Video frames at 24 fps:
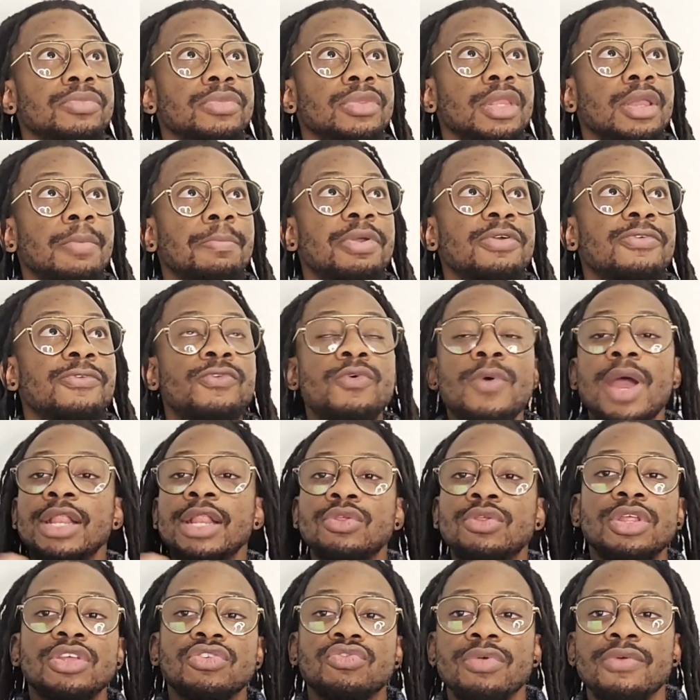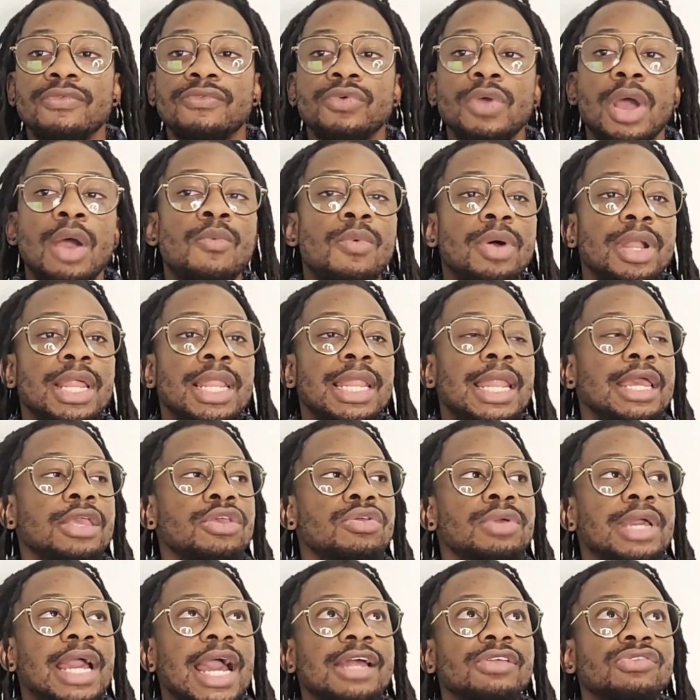before I do this review, I want to let
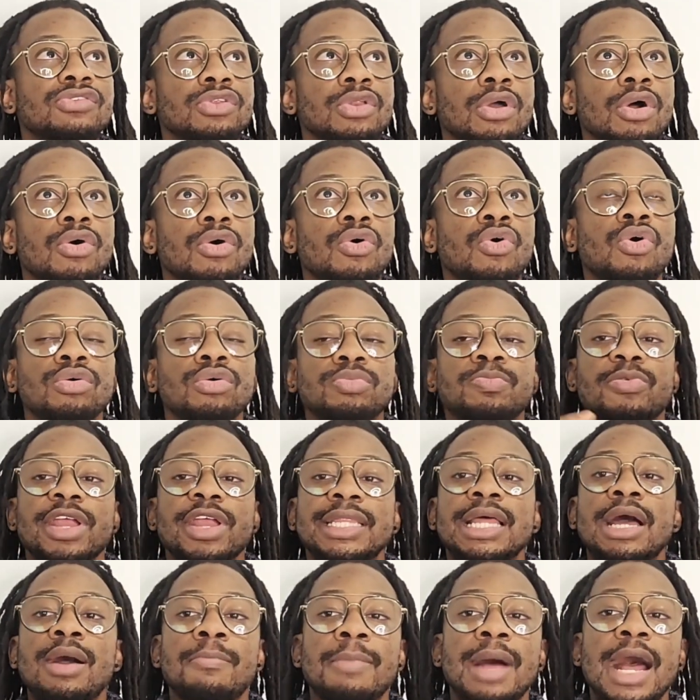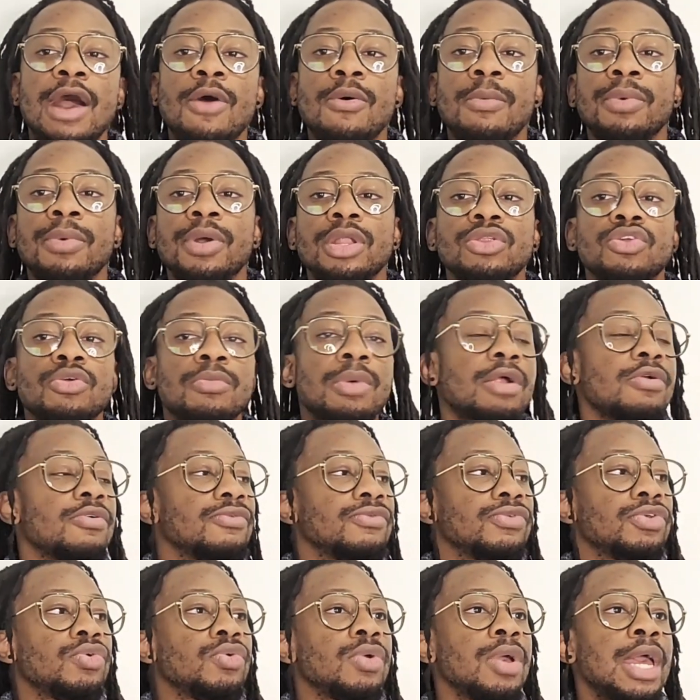you guys know or break down how I'm going to do my
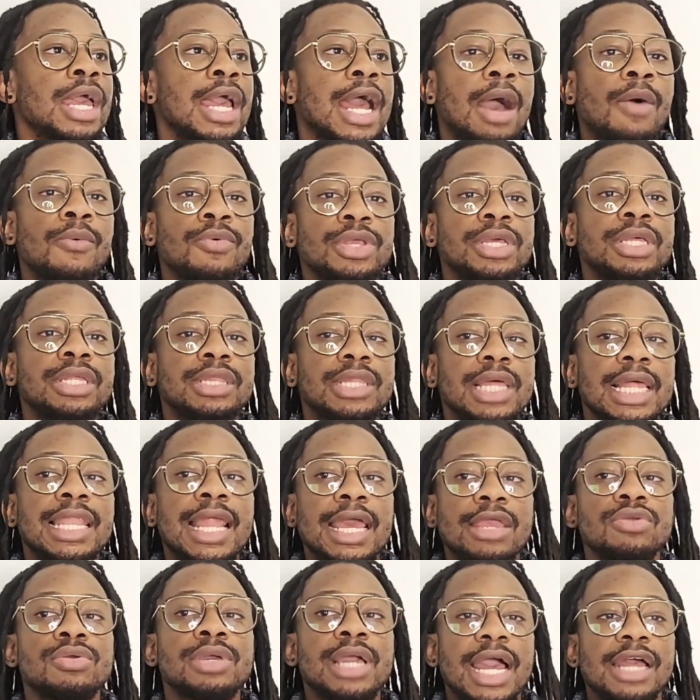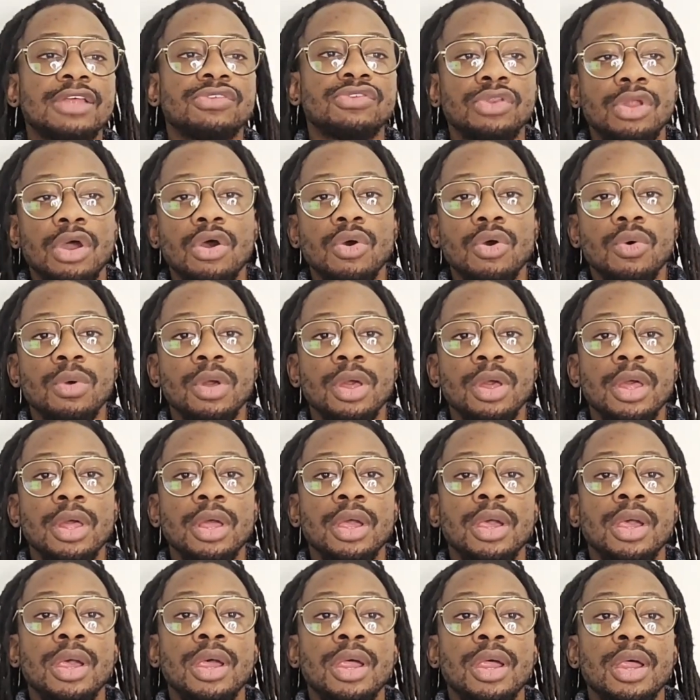review. I want to let you guys know.
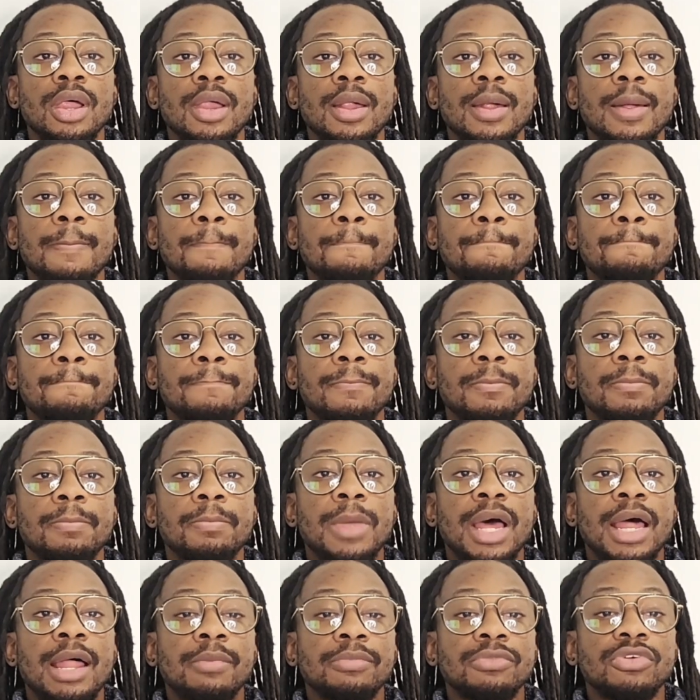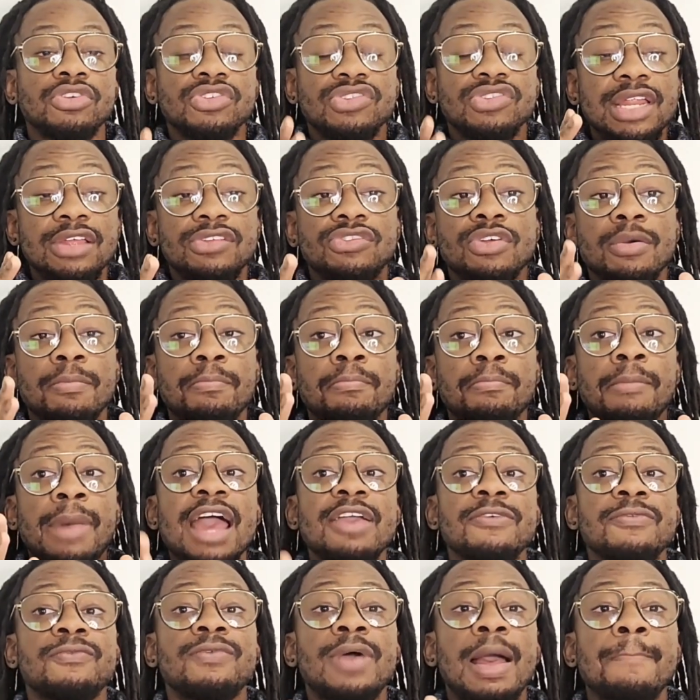I'm going to say this to my
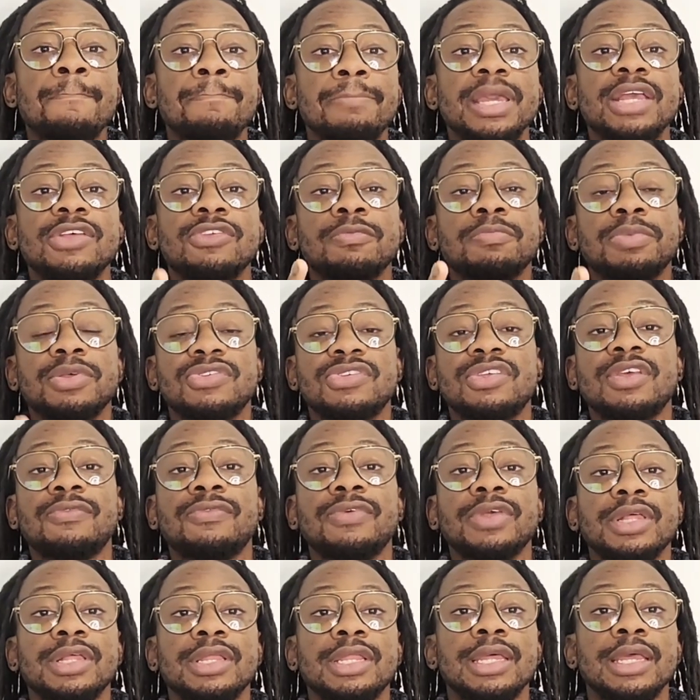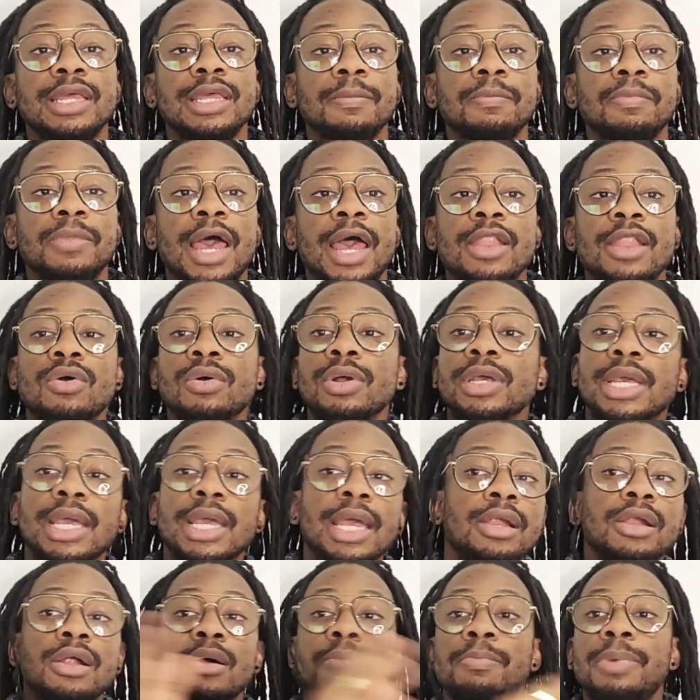fan base specifically. I don't
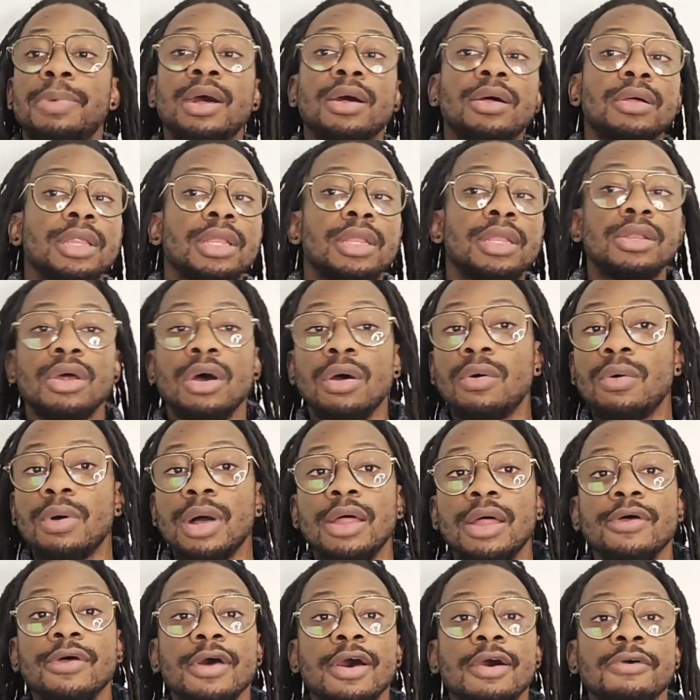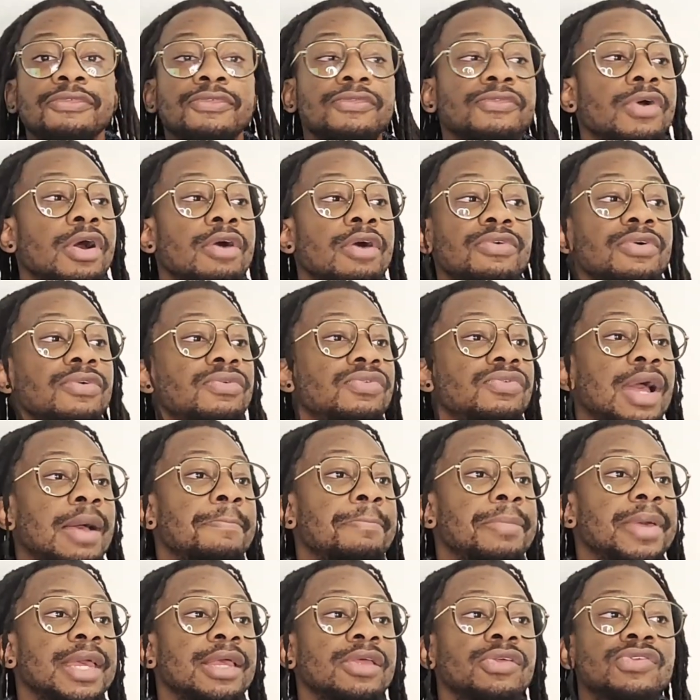care about no one of other fan
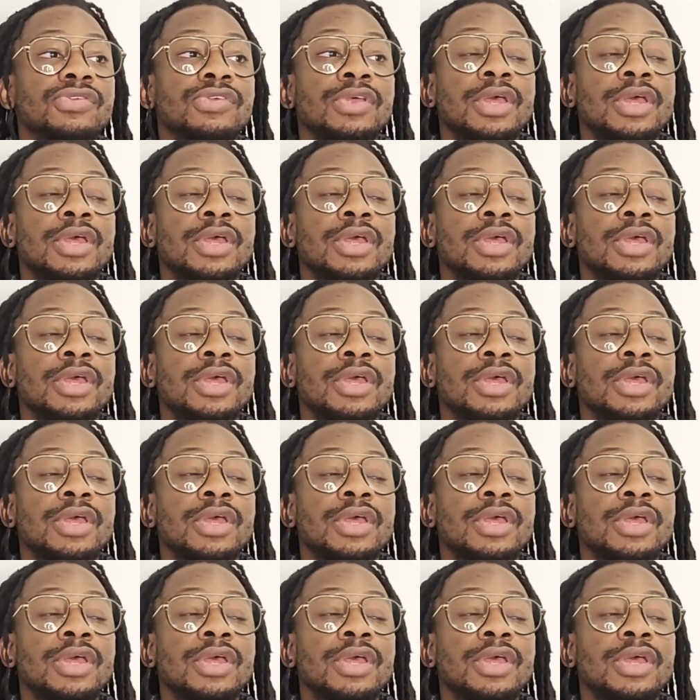base.